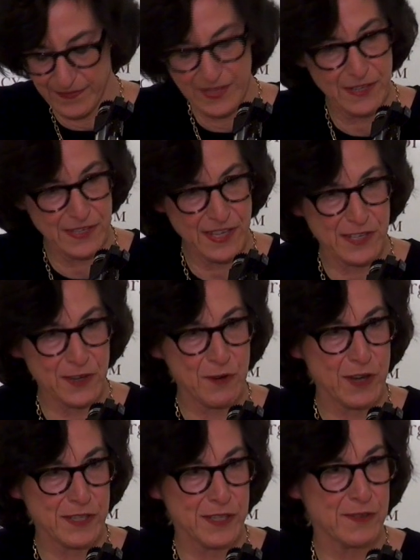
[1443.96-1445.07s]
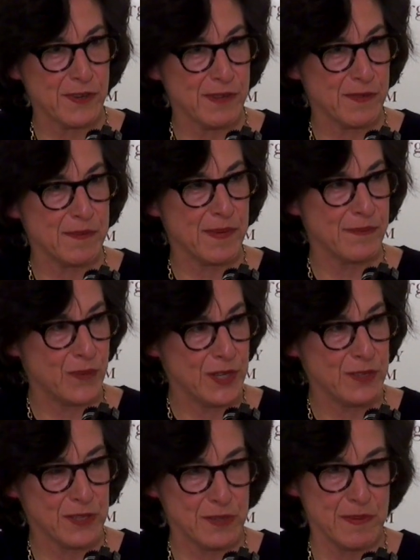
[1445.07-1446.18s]
because that's across the street from what
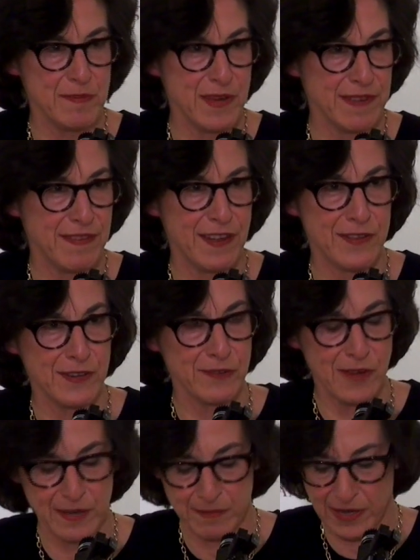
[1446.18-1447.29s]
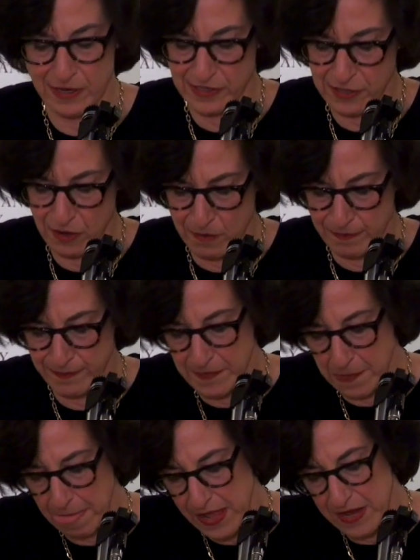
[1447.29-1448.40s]
used to be my father and grandparents' home.
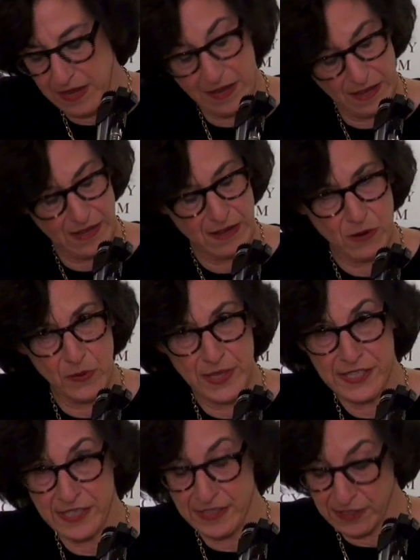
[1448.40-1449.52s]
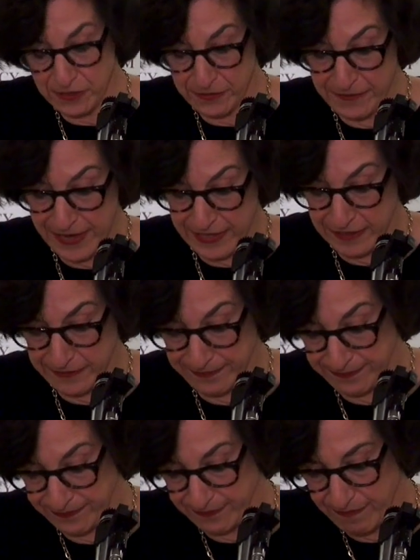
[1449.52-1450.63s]
Coincidence or fate?
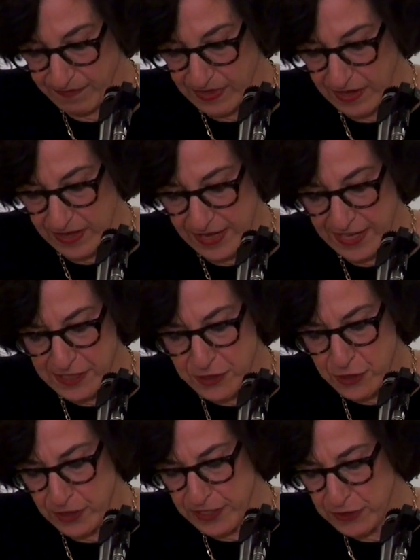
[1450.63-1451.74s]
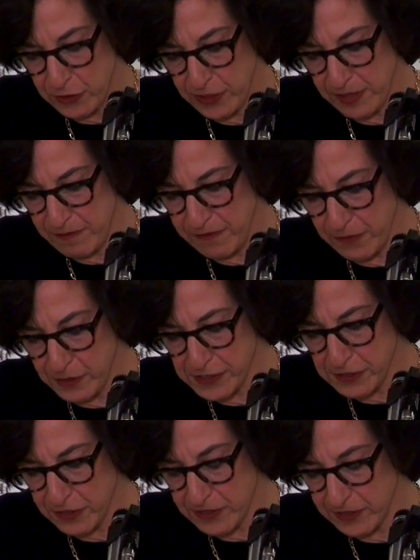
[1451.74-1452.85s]
His journey took him full
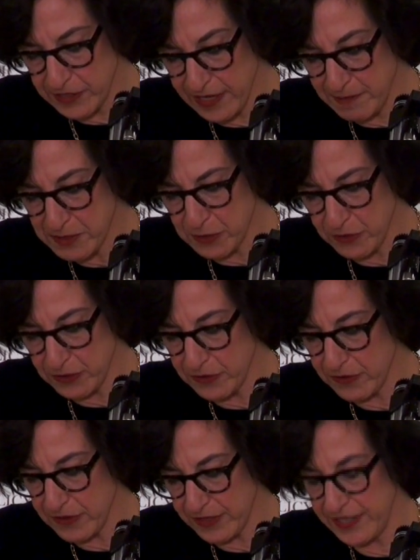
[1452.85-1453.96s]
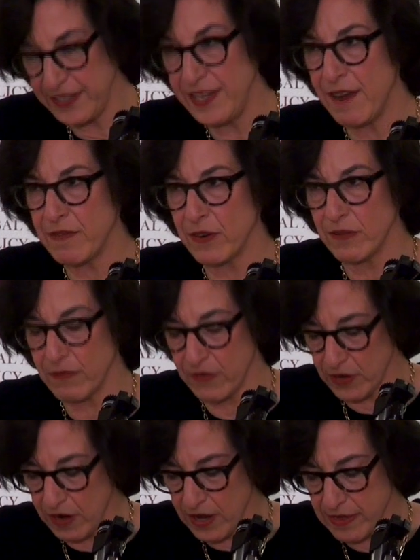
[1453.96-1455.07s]
circle, and I'm certain that he never
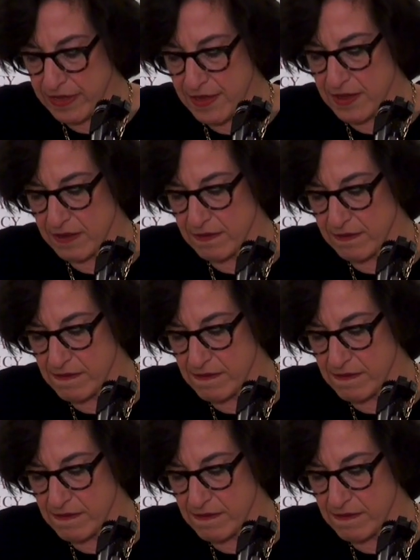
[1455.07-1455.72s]
forgot a thing.